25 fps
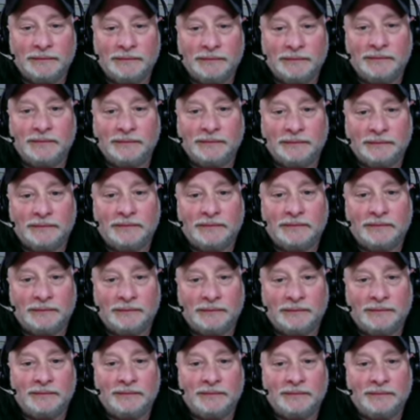
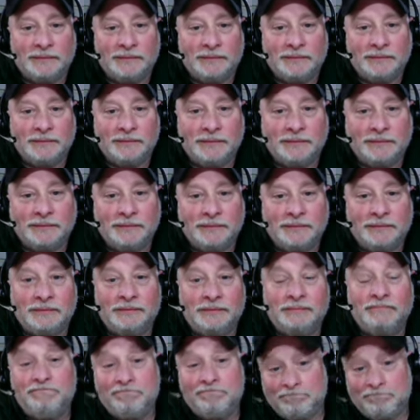
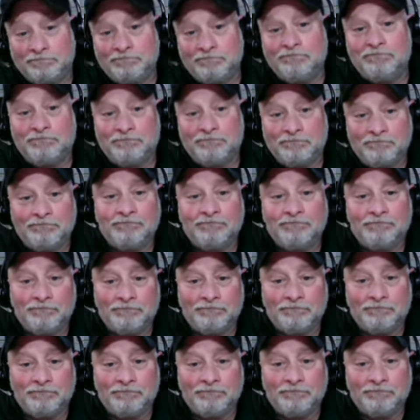
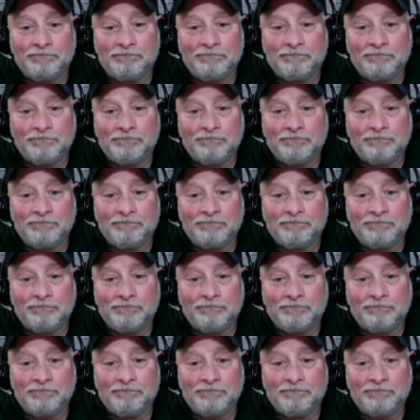
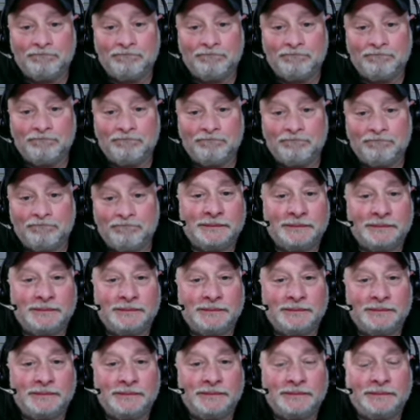
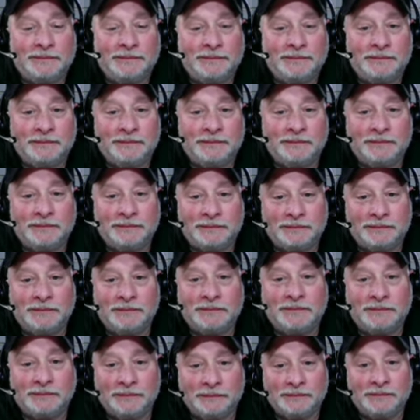
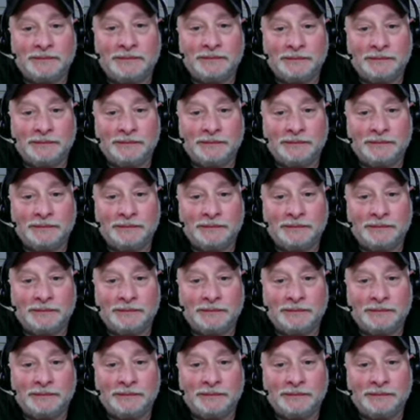This person isn't speaking.